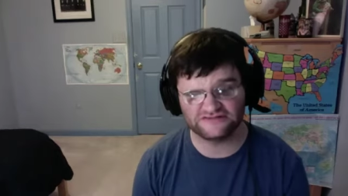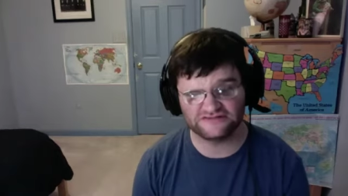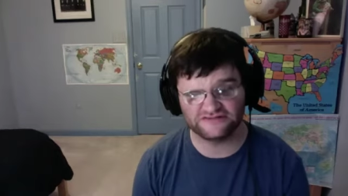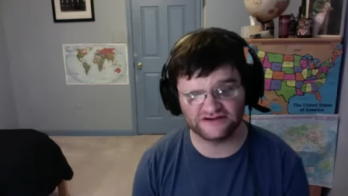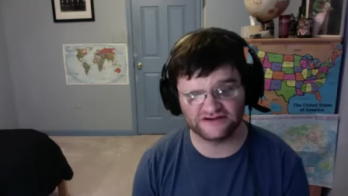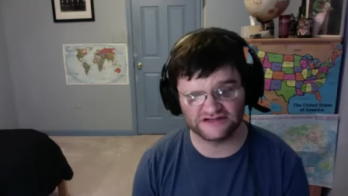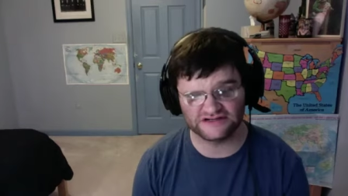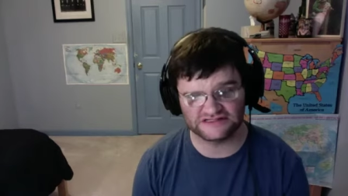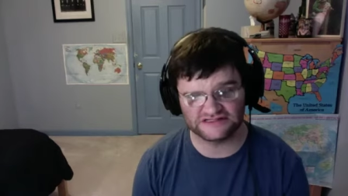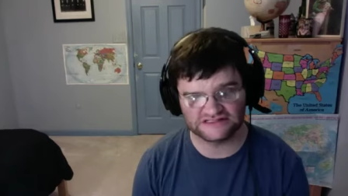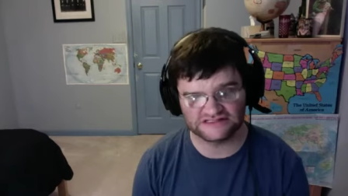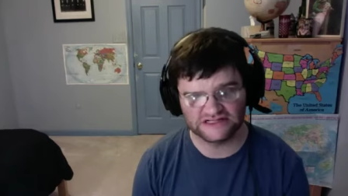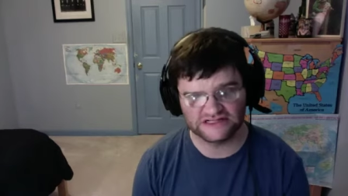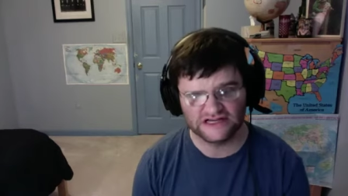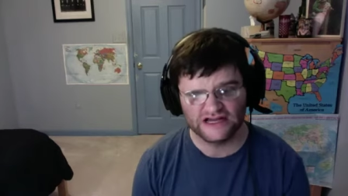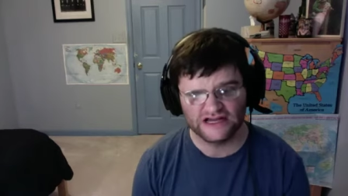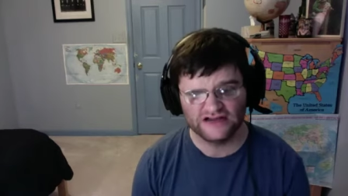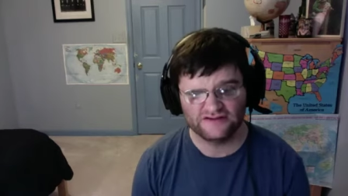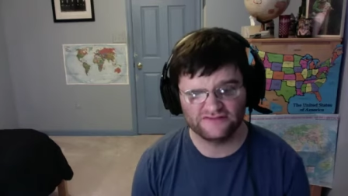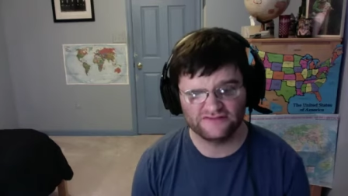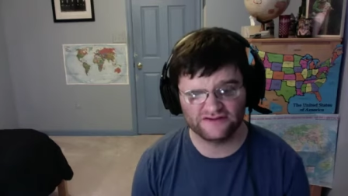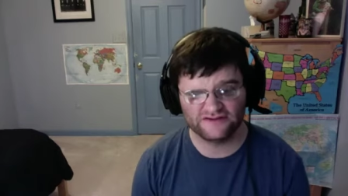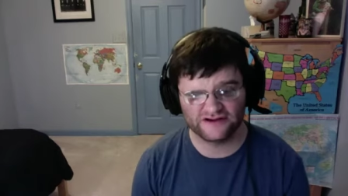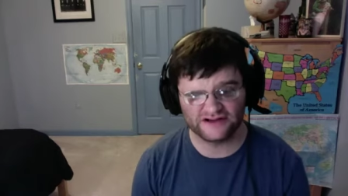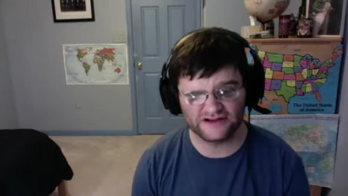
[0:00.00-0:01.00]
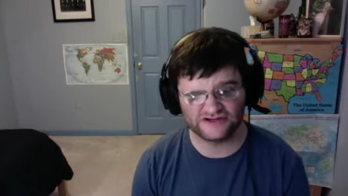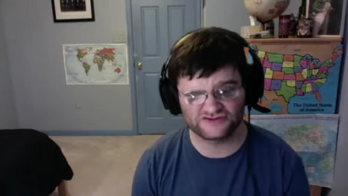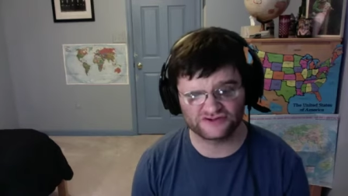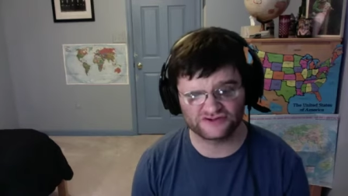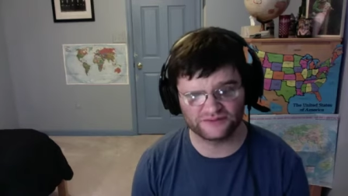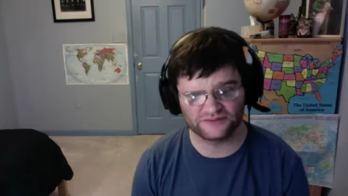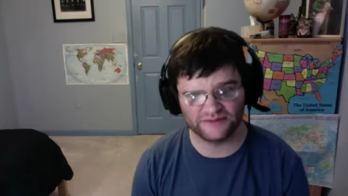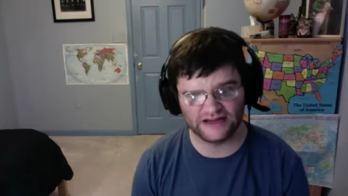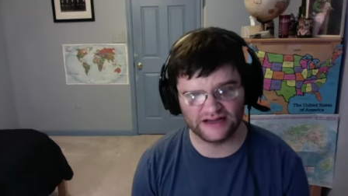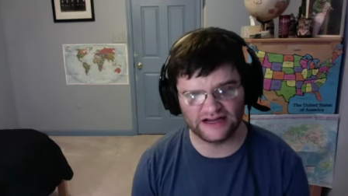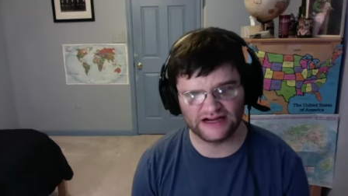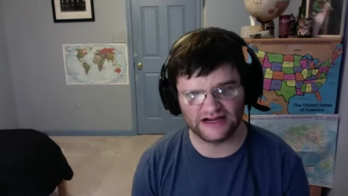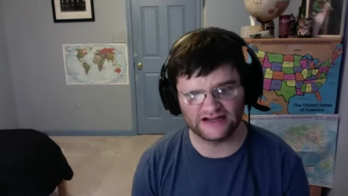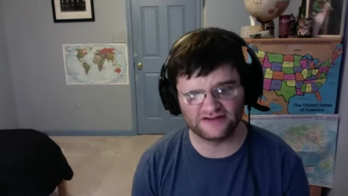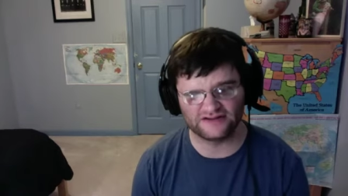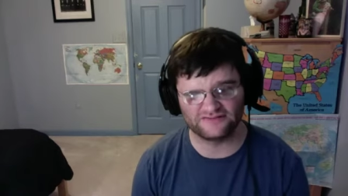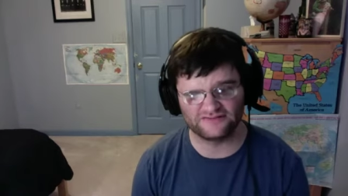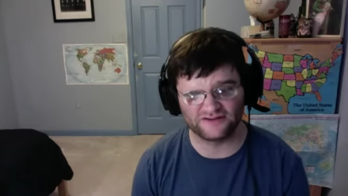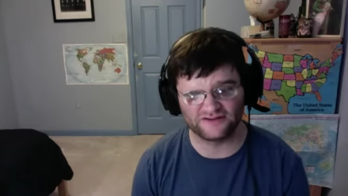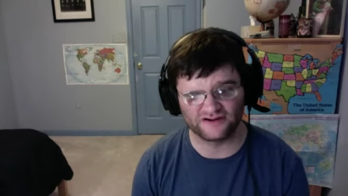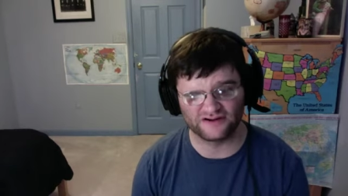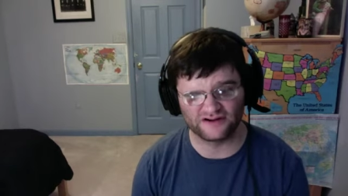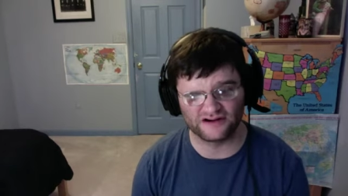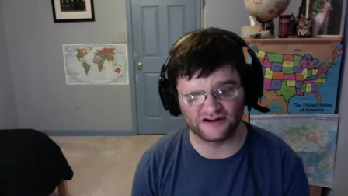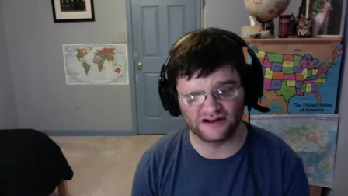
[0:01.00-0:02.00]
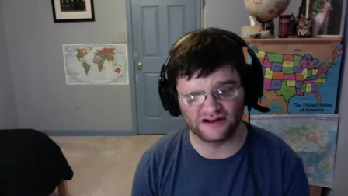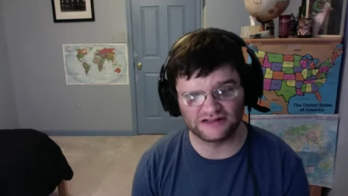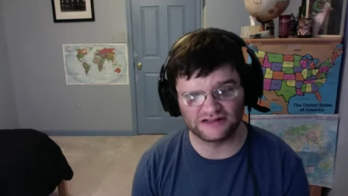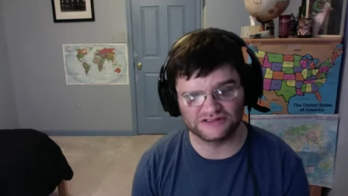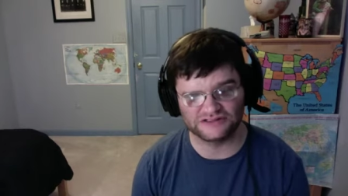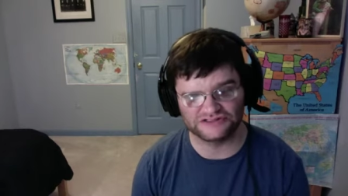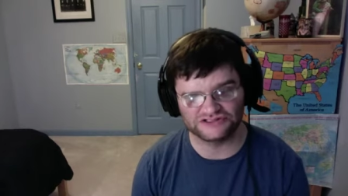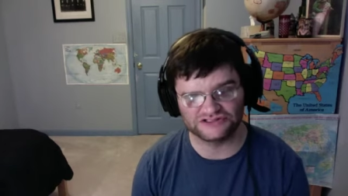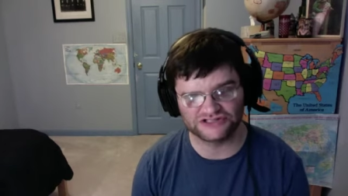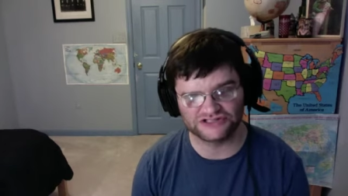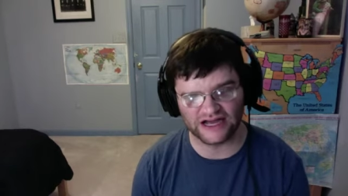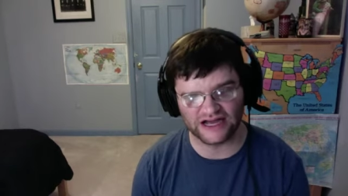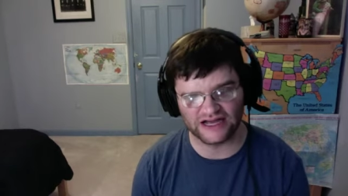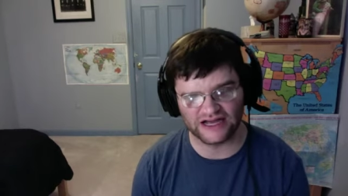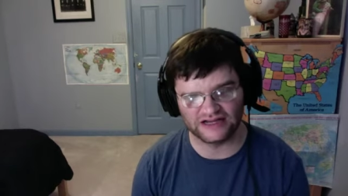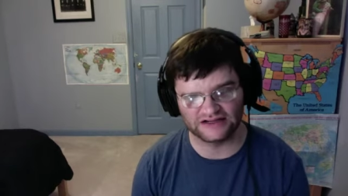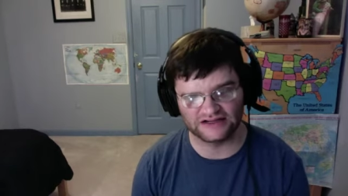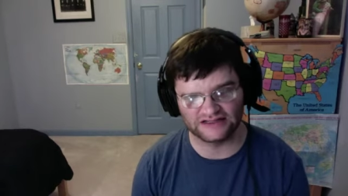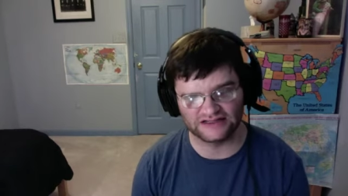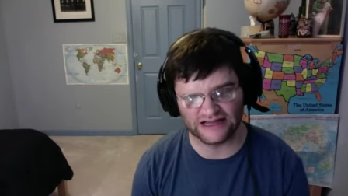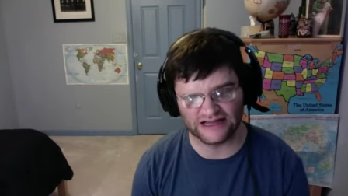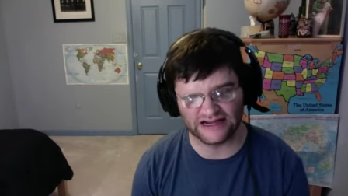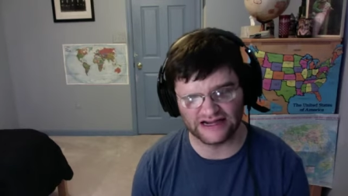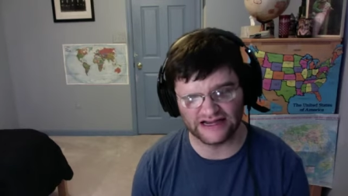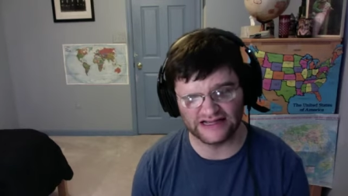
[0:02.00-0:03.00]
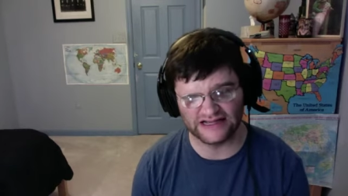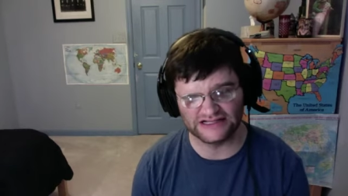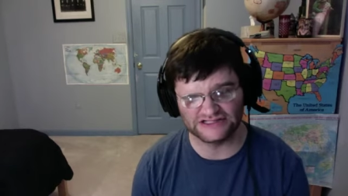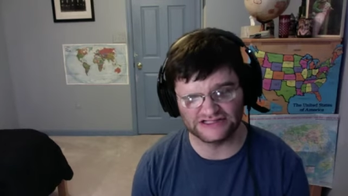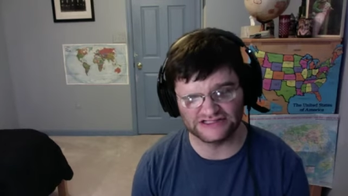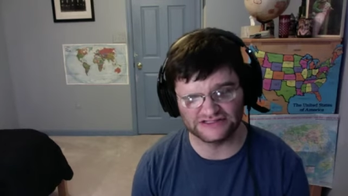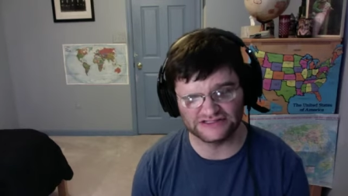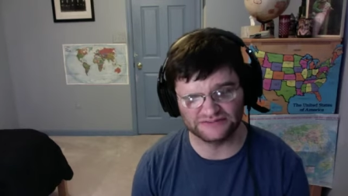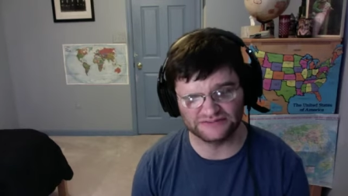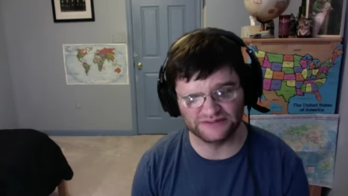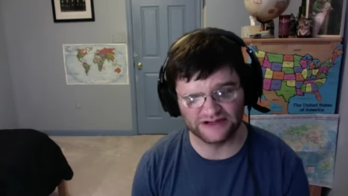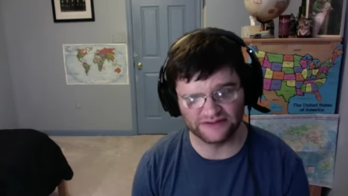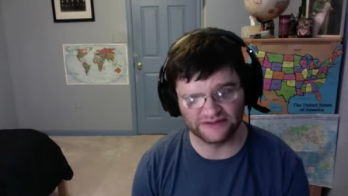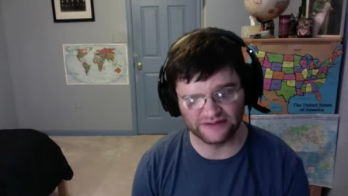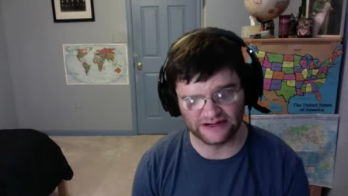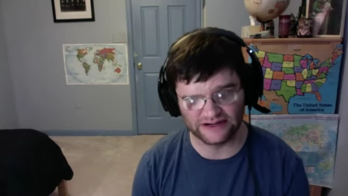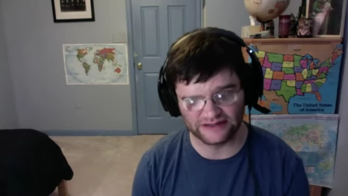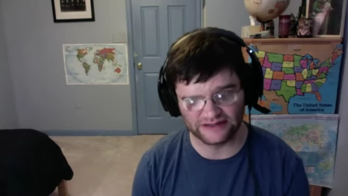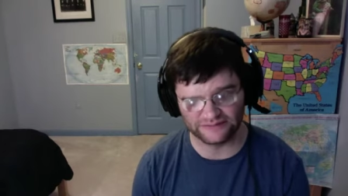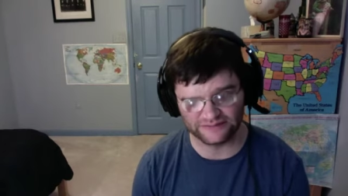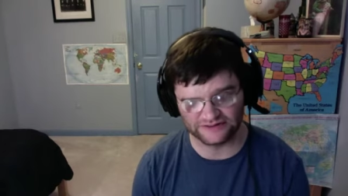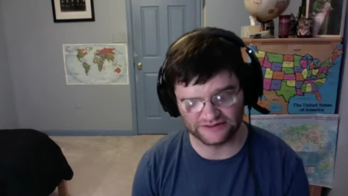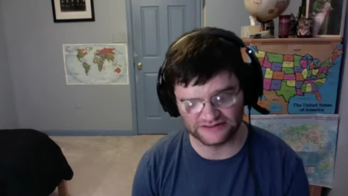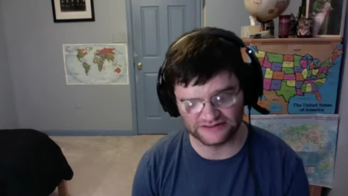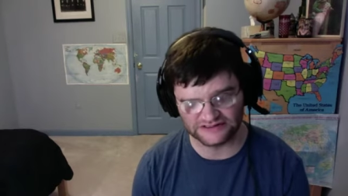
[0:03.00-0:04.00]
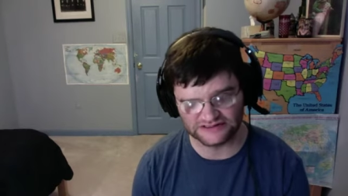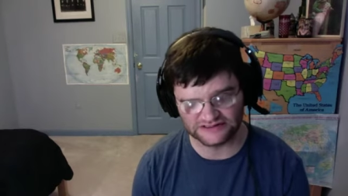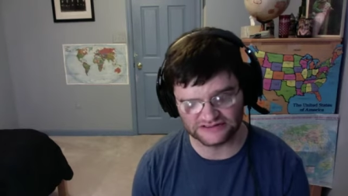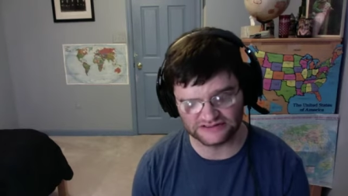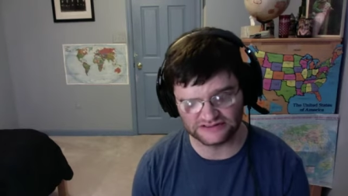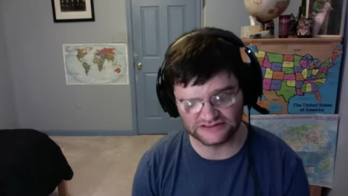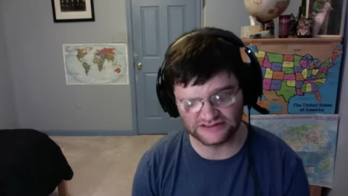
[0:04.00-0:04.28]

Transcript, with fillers: very very traumatic for a child of that age to be around a police